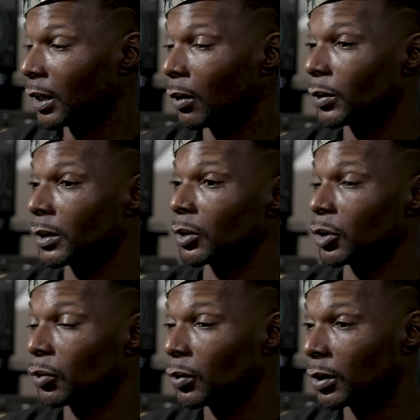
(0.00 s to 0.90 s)
was in the
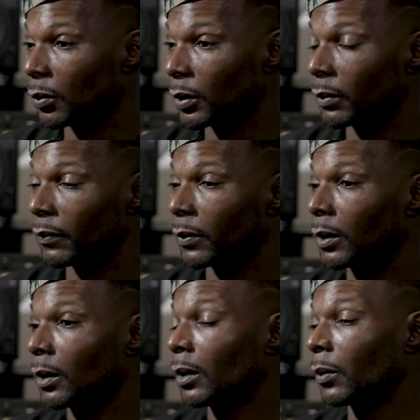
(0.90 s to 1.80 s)
studio with him
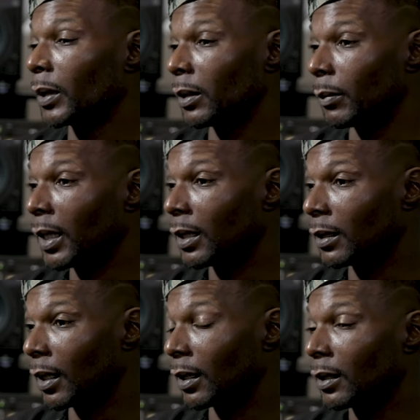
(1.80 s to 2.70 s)
when he made
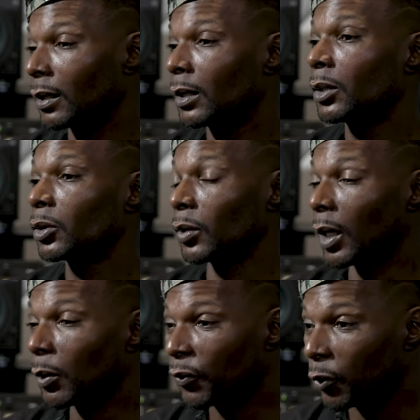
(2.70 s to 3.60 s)
that. So that
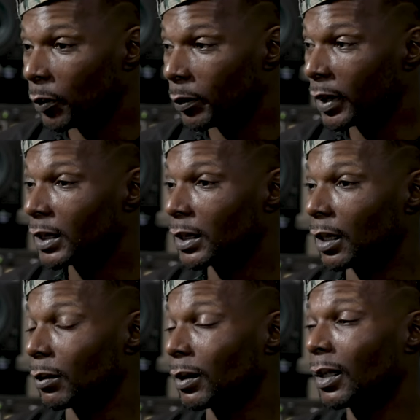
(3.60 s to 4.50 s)
was for a
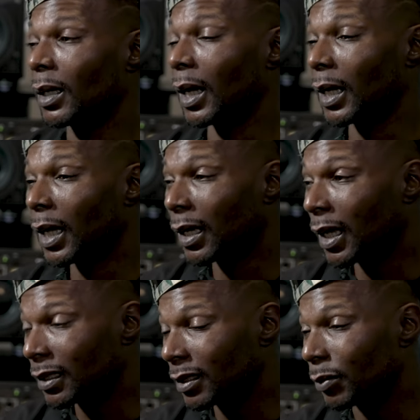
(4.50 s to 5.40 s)
mixtape. I got
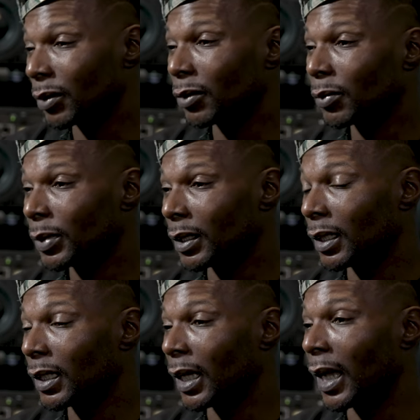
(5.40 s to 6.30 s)
locked up a little bit
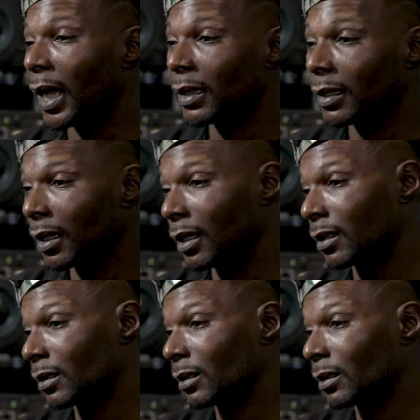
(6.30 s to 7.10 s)
later after that.